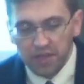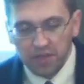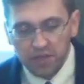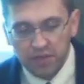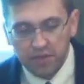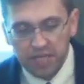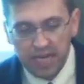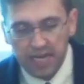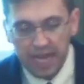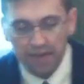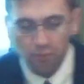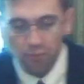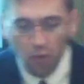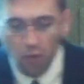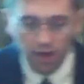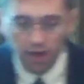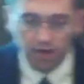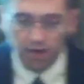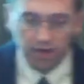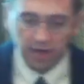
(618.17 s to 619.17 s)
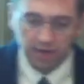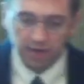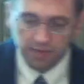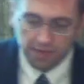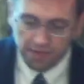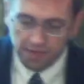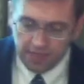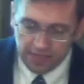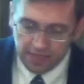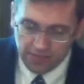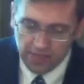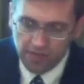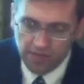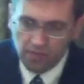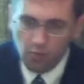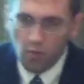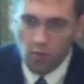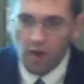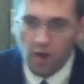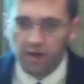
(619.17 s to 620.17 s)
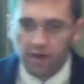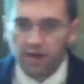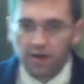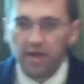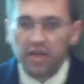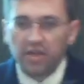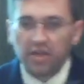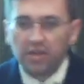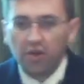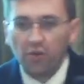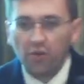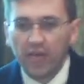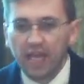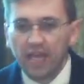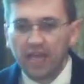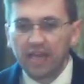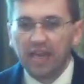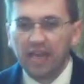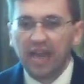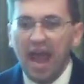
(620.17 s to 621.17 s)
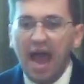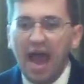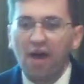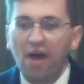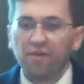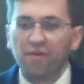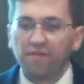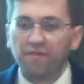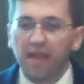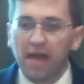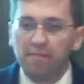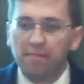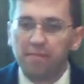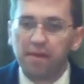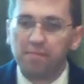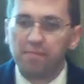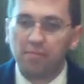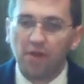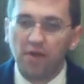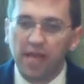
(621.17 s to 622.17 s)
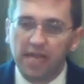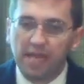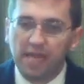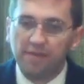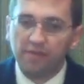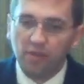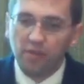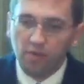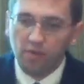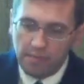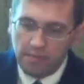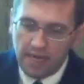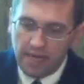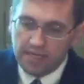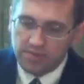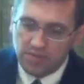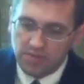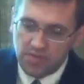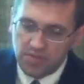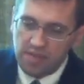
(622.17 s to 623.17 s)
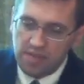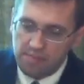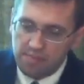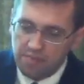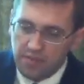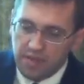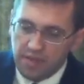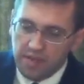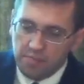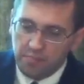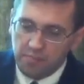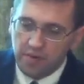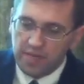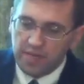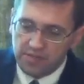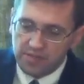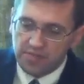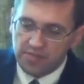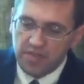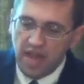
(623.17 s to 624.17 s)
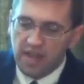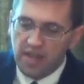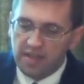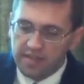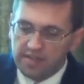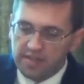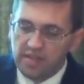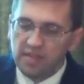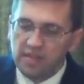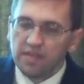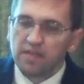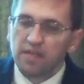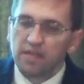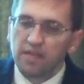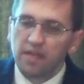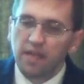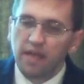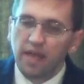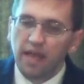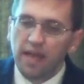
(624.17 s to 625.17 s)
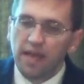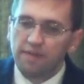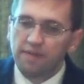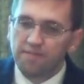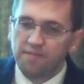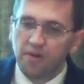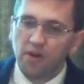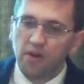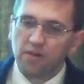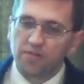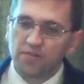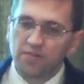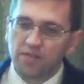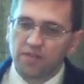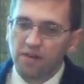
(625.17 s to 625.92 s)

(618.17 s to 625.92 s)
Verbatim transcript: you can have water and other things in the water go in and out of that membrane, even though it might seem pretty solid at first.